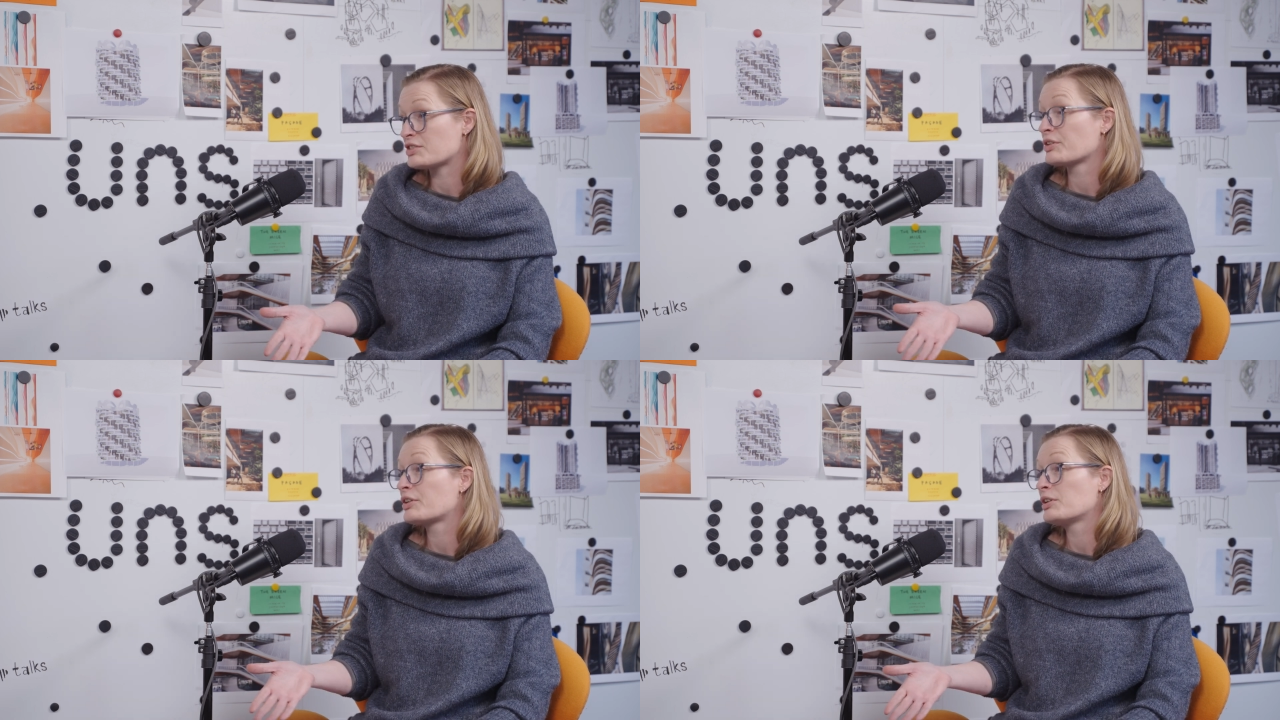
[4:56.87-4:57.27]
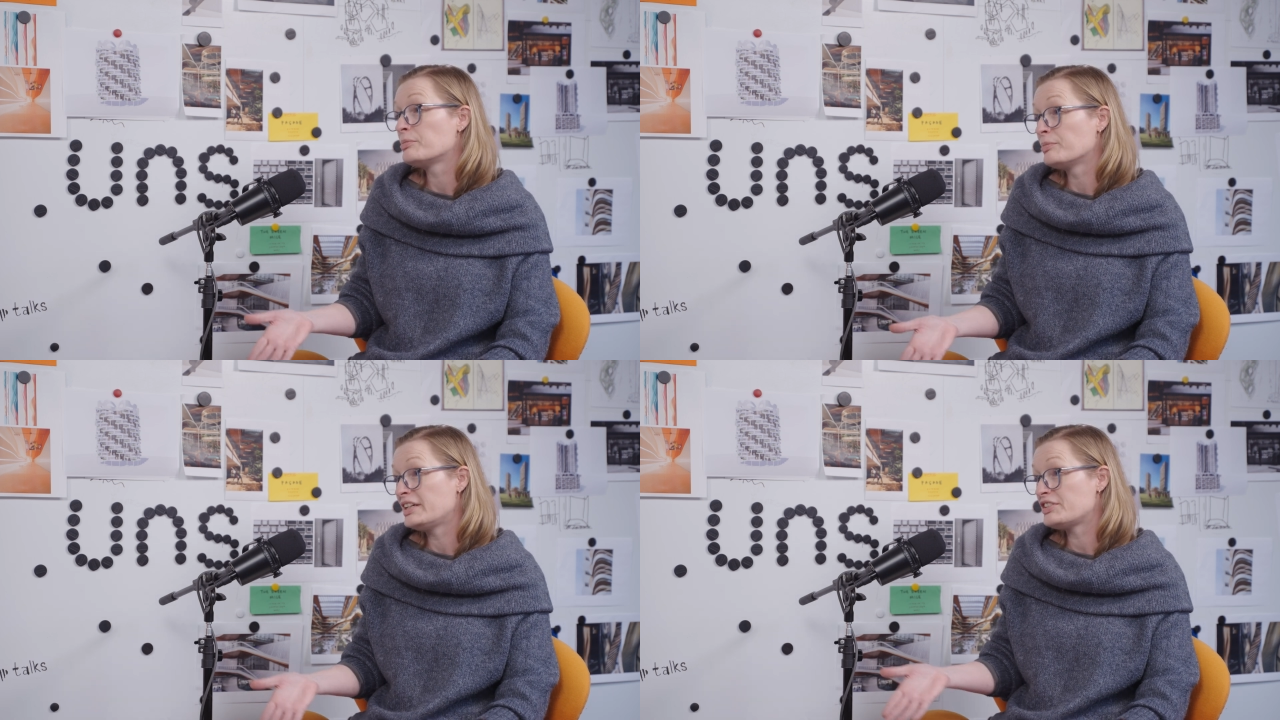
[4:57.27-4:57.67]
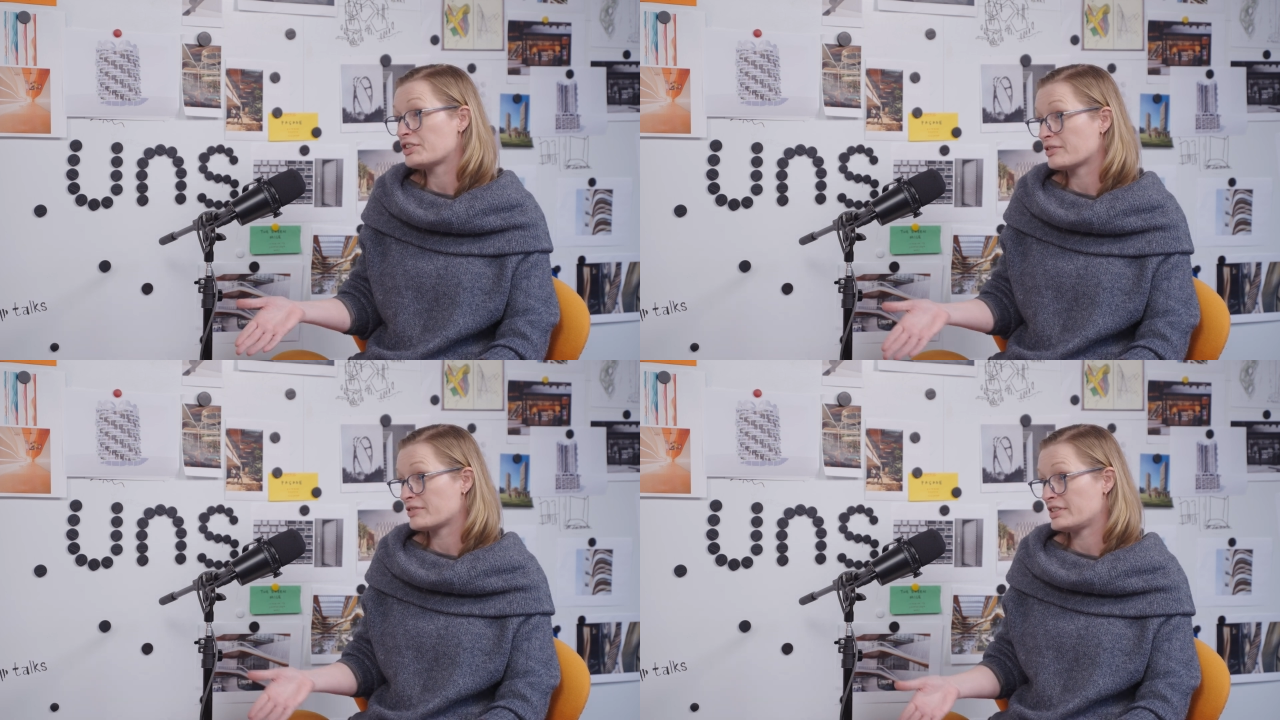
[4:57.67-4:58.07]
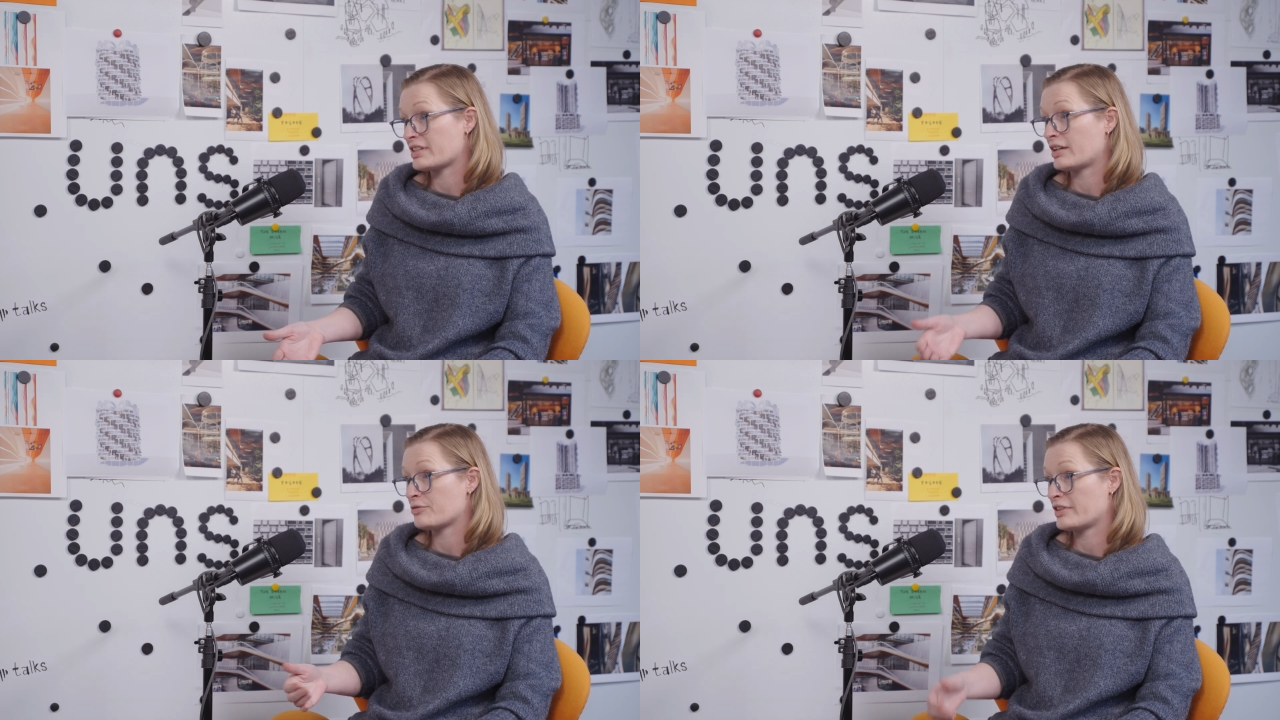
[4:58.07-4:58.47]
or the completion of a
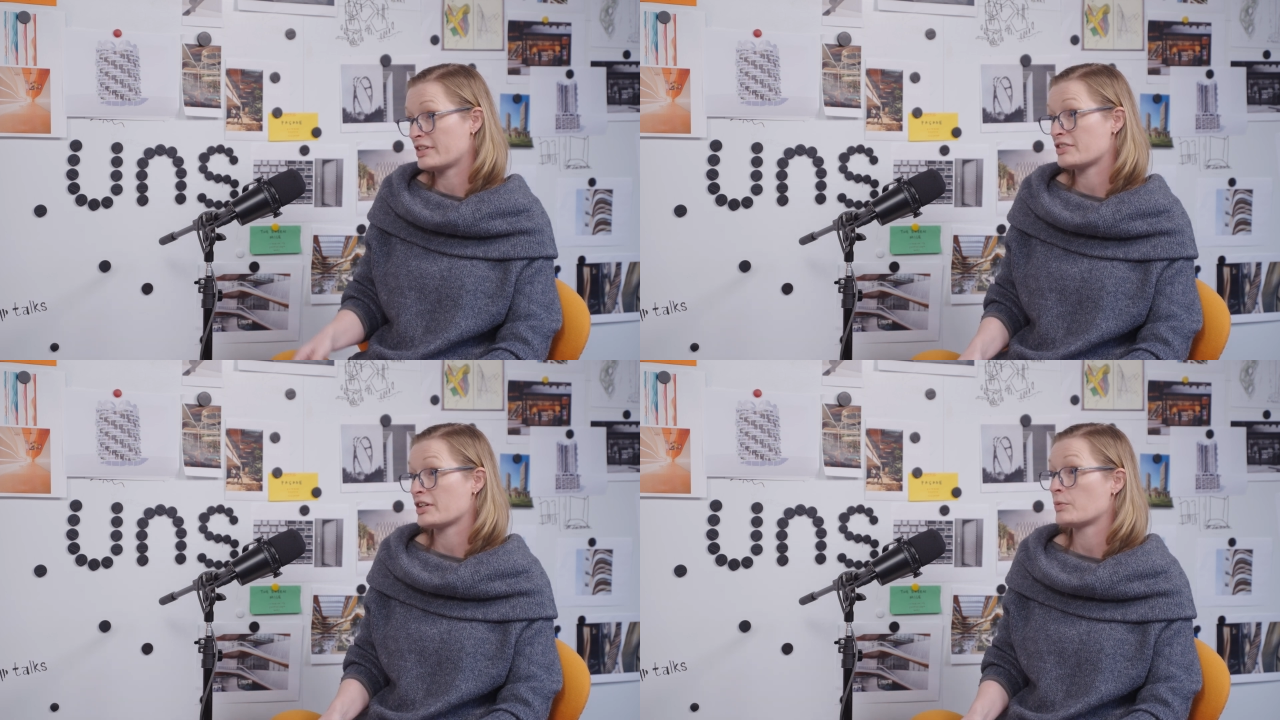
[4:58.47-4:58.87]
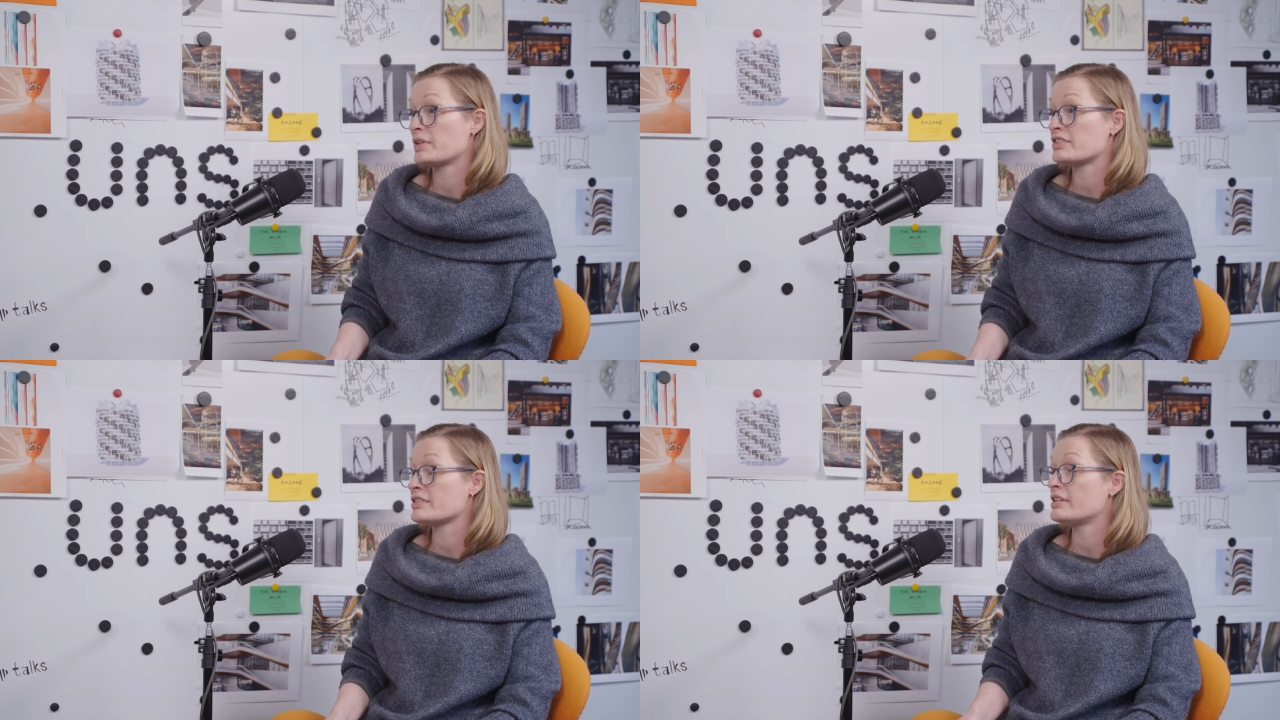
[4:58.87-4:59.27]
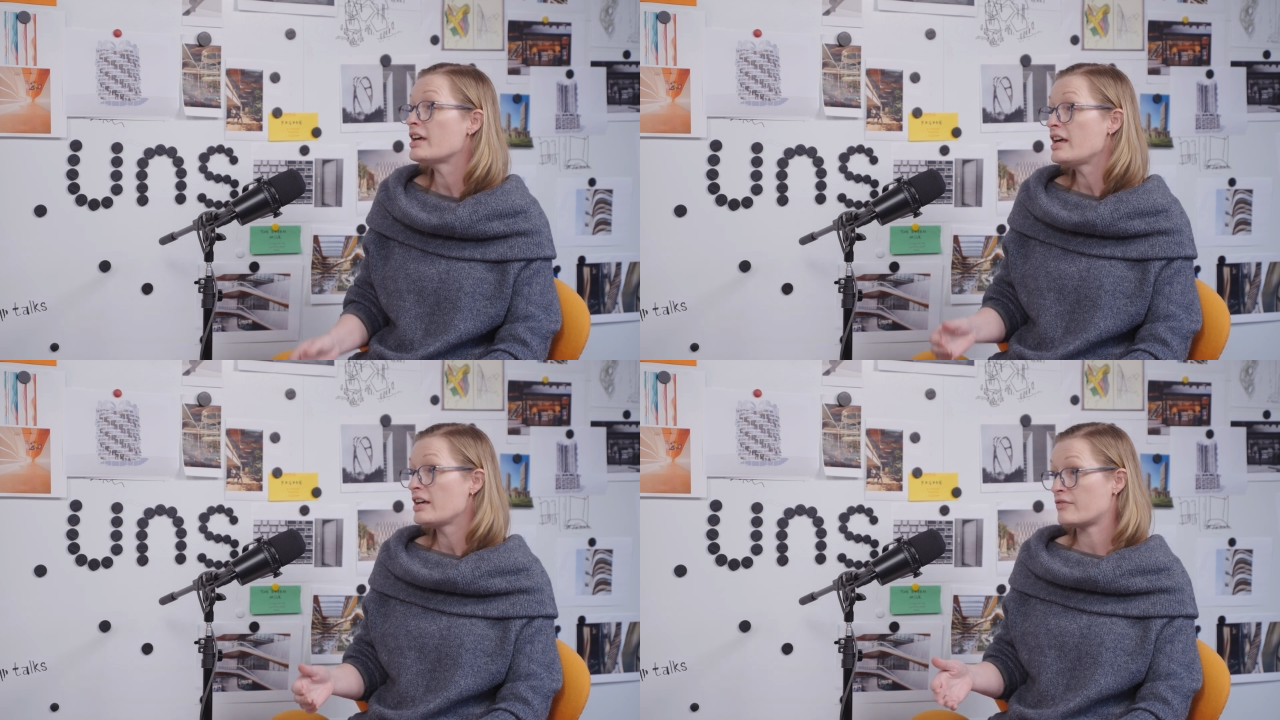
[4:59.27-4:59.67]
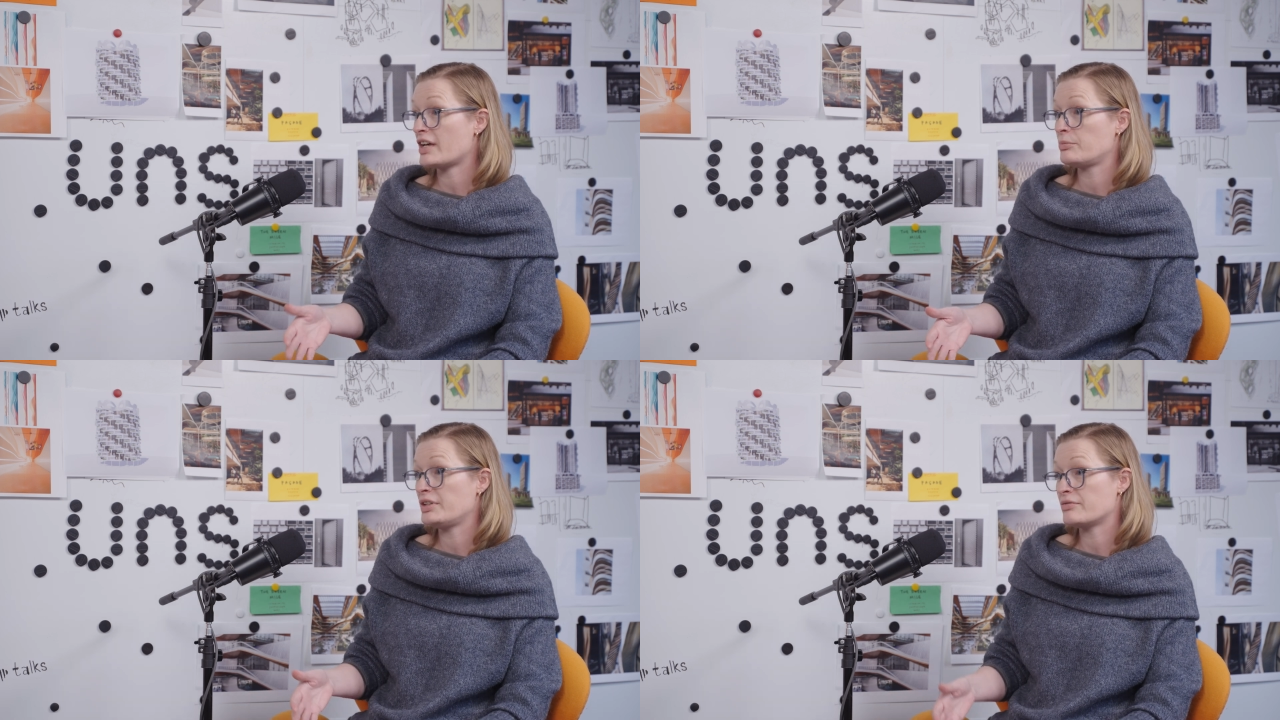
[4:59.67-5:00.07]
design for this year, which is the
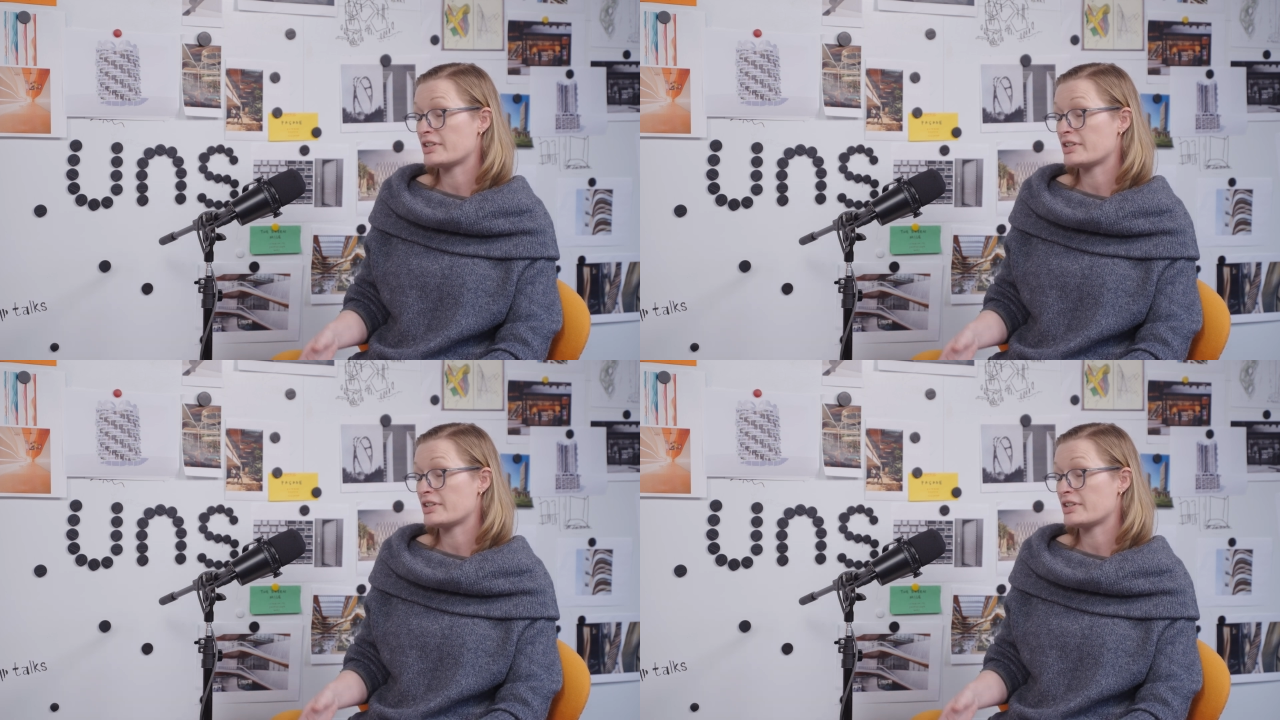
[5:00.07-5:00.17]
Van B